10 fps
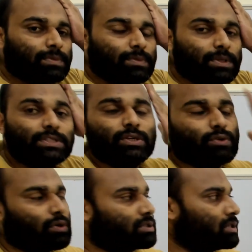This you
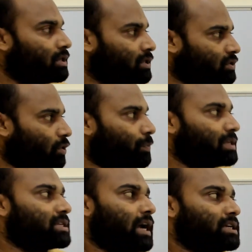know. So
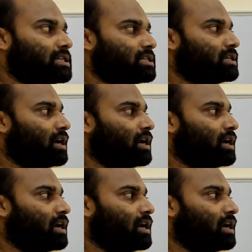please write it.